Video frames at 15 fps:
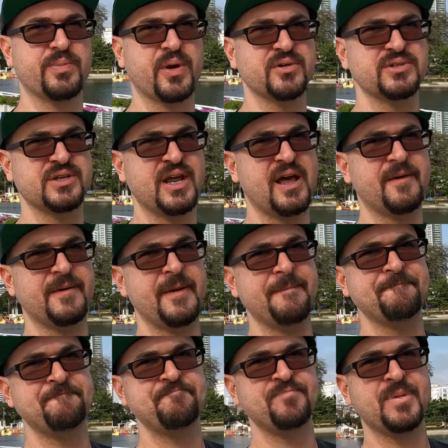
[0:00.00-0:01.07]
personality,
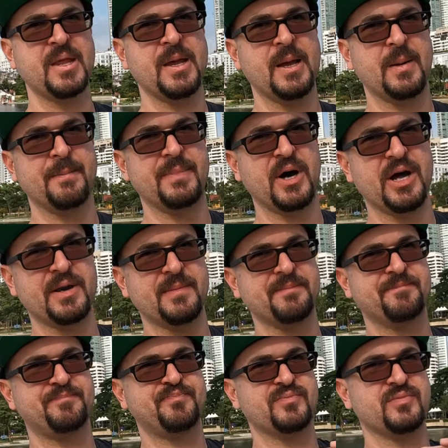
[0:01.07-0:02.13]
but
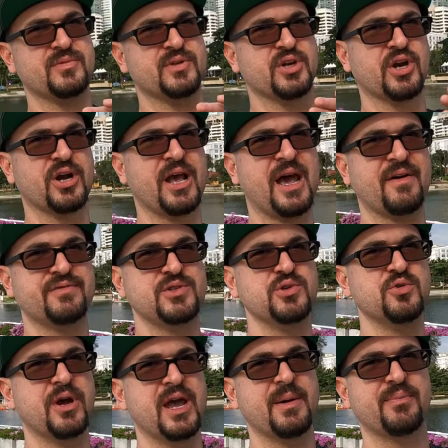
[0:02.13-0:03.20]
you're gonna have
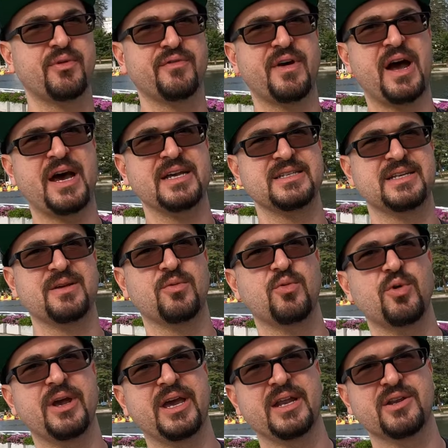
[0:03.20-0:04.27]
to improvise and
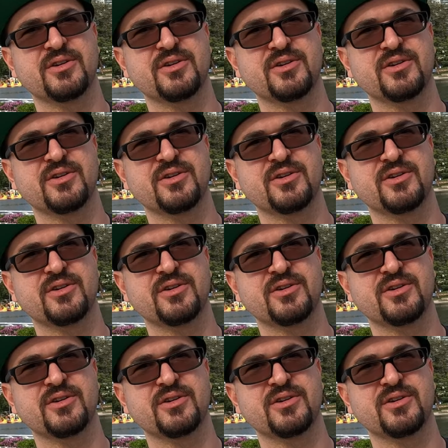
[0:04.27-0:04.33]
wing it